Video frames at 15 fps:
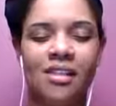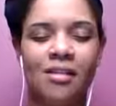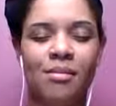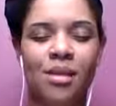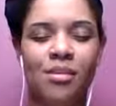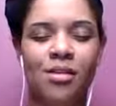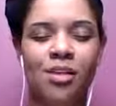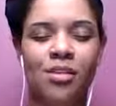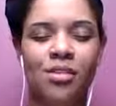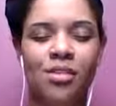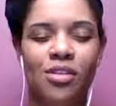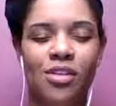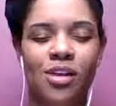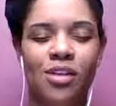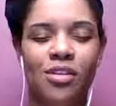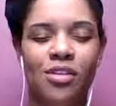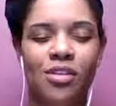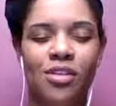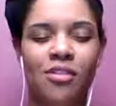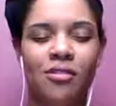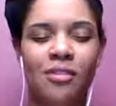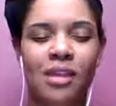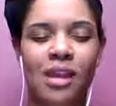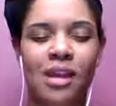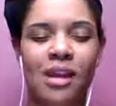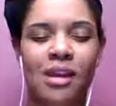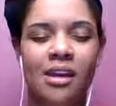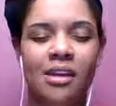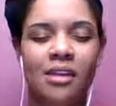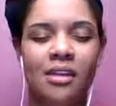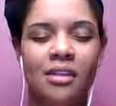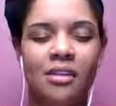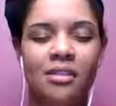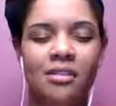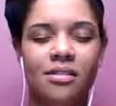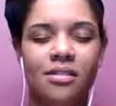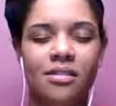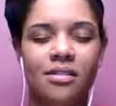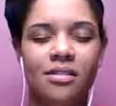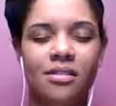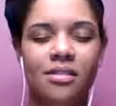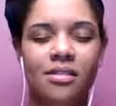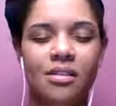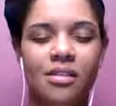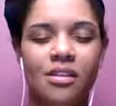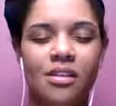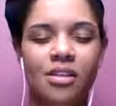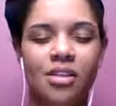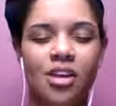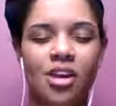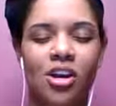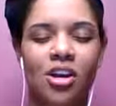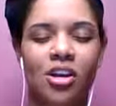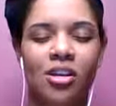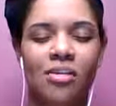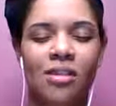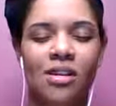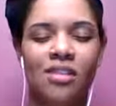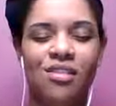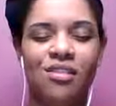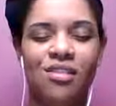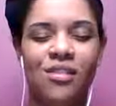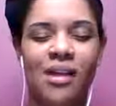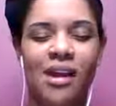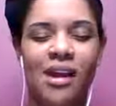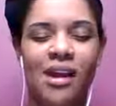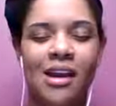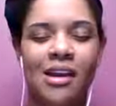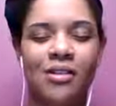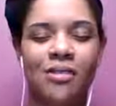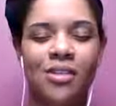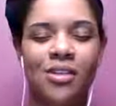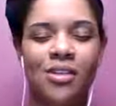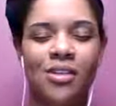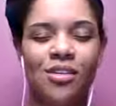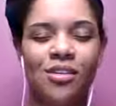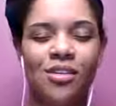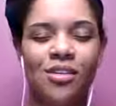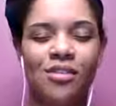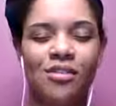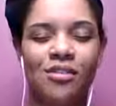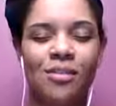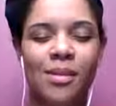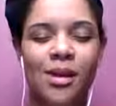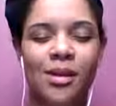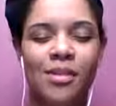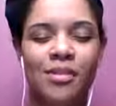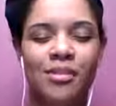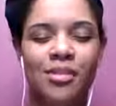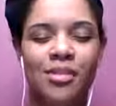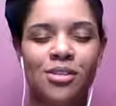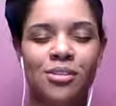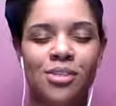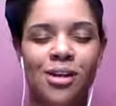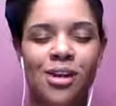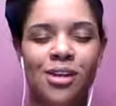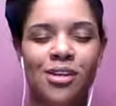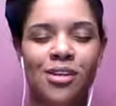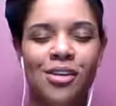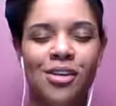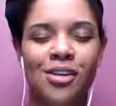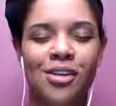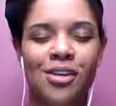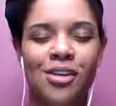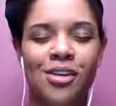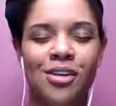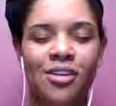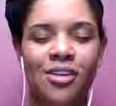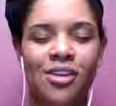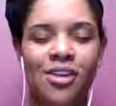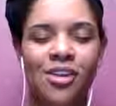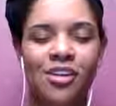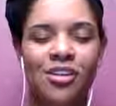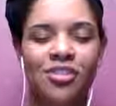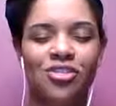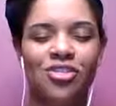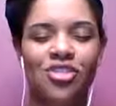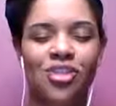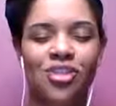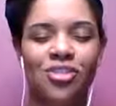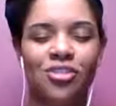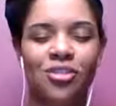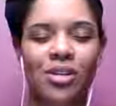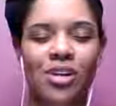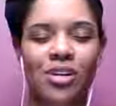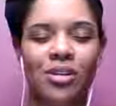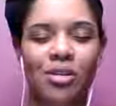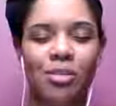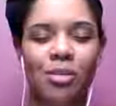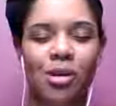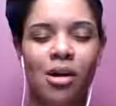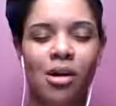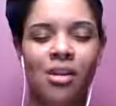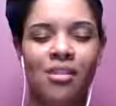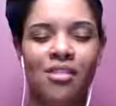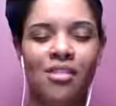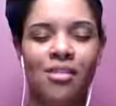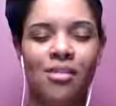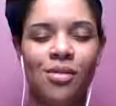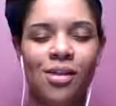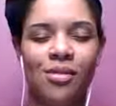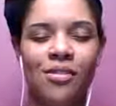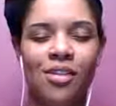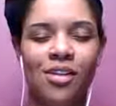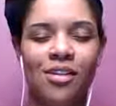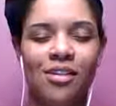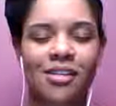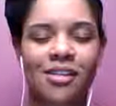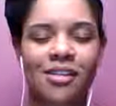that maybe you thought you could have made, the arguments you had with your spouse, your partner, your, your children, your boss, whoever.